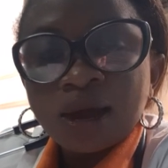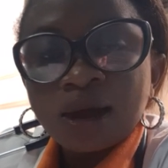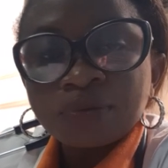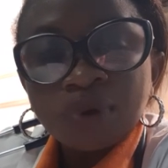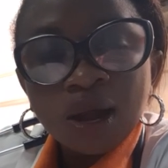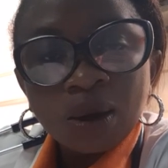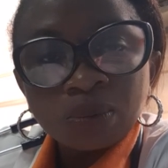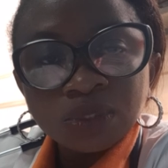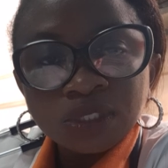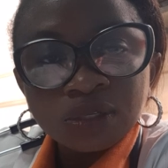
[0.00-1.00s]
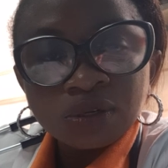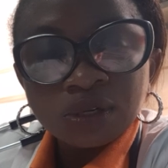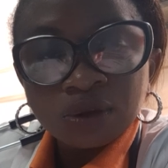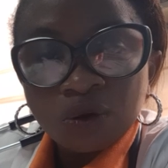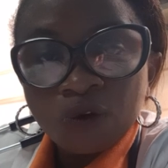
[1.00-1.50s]
around
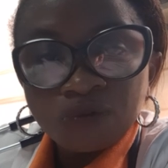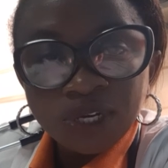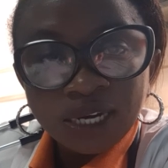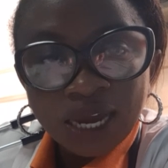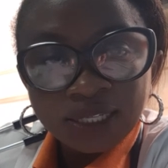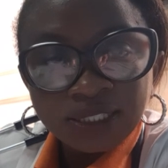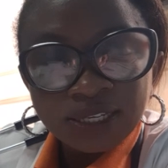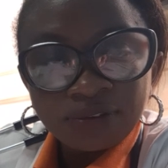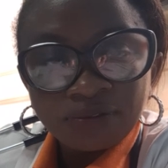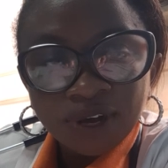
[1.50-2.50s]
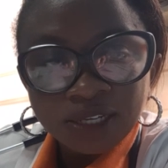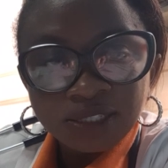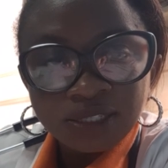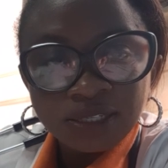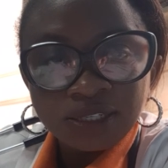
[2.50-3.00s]
the COVID-19
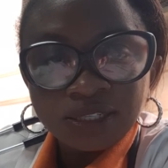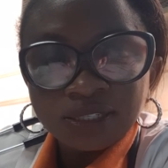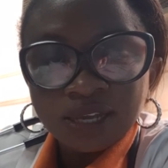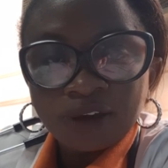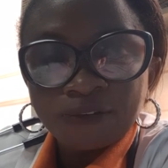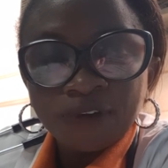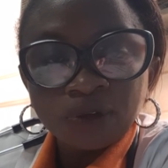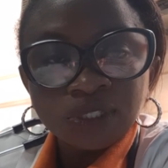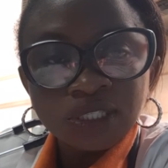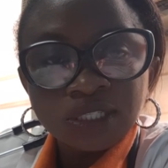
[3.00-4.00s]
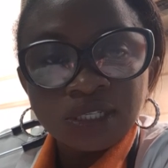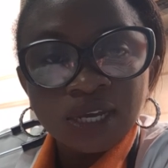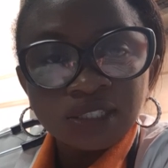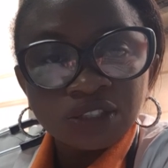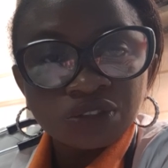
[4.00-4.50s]
vaccines, I felt it's
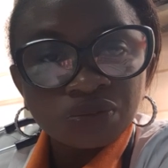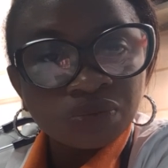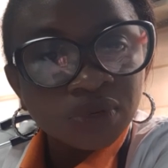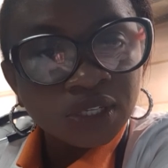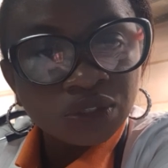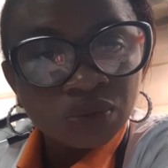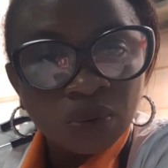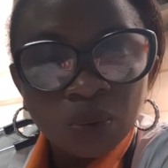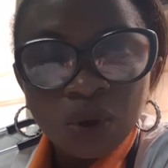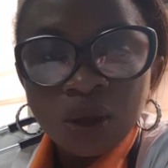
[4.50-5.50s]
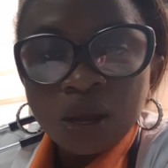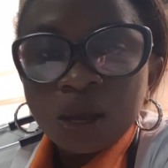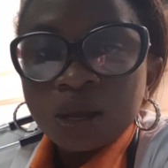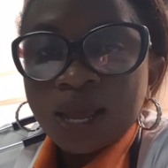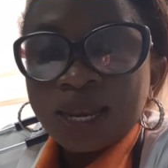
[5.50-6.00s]
necessary to
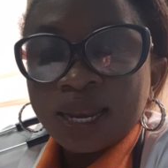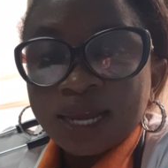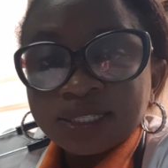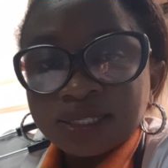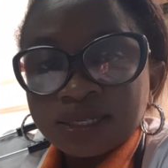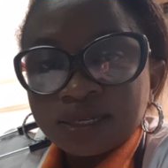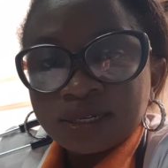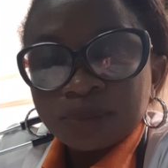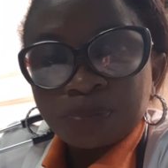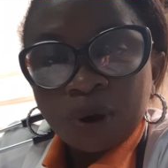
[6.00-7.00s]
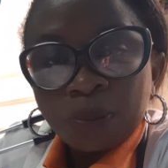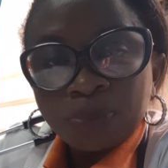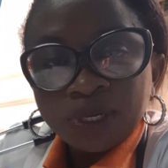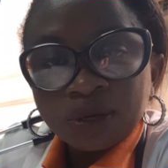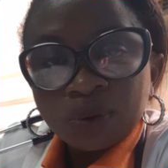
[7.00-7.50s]
enlighten the
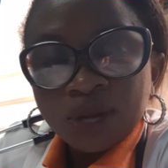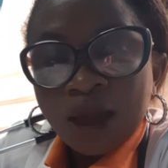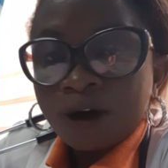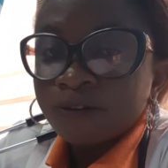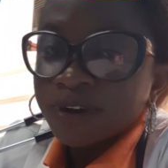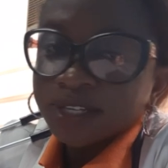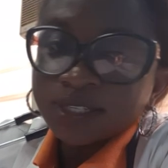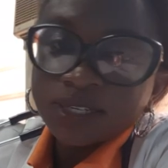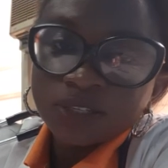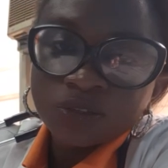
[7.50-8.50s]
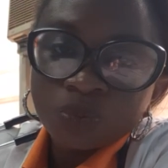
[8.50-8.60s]
public on how vaccines